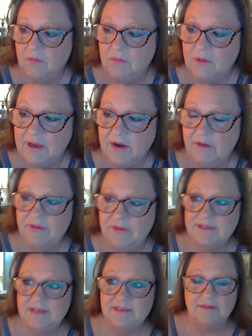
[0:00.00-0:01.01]
Well, here,
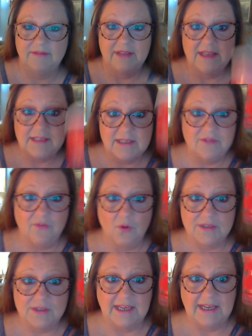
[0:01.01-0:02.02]
this is
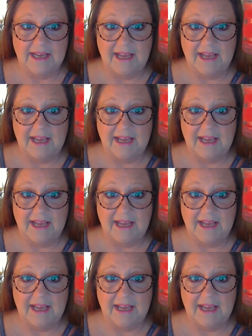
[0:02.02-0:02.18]
14